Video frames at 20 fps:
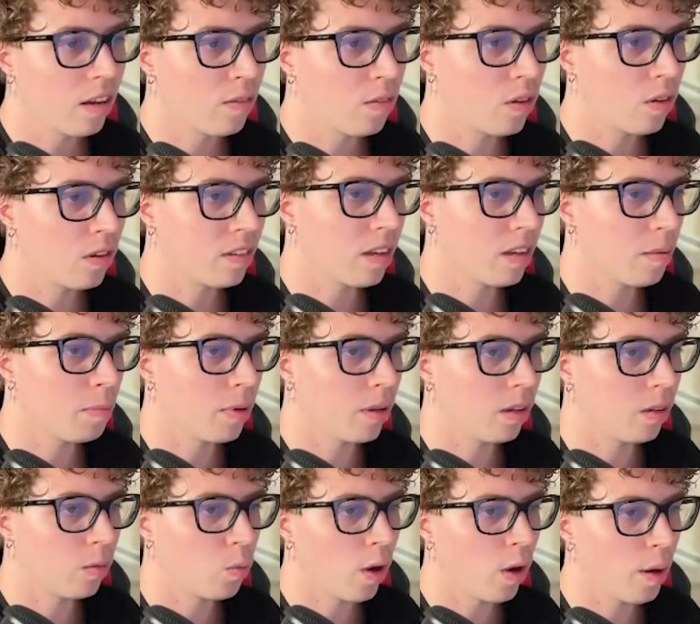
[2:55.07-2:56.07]
For
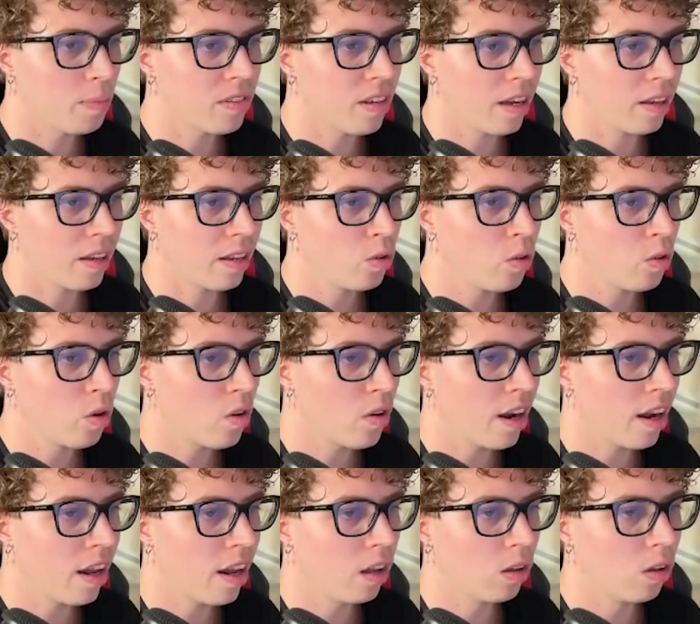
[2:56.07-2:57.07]
example, website
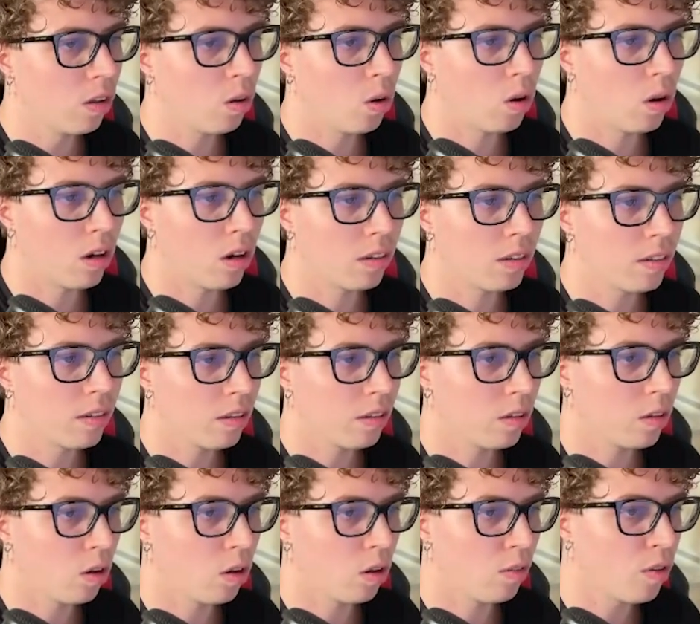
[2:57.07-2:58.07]
URL or
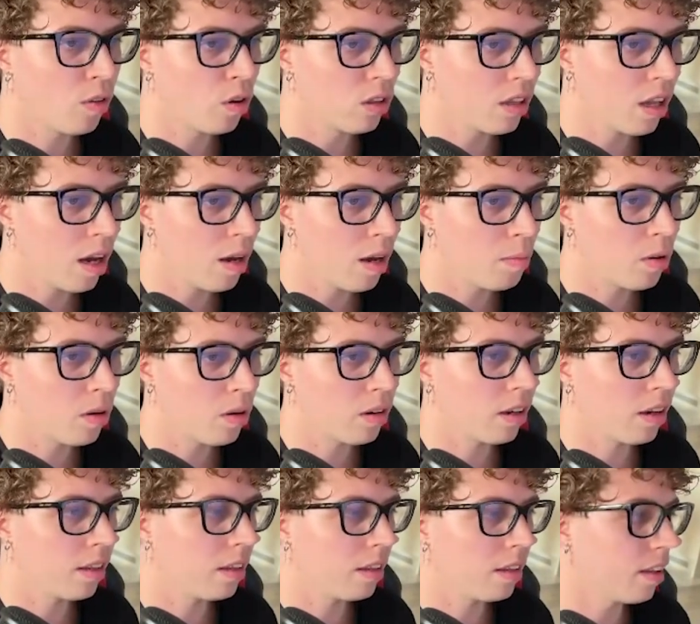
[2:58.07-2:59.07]
your phone number
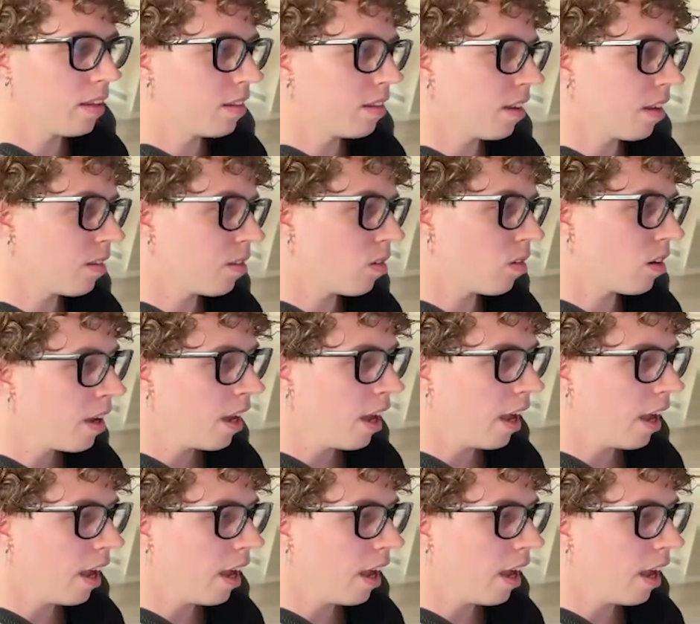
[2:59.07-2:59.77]
and etc.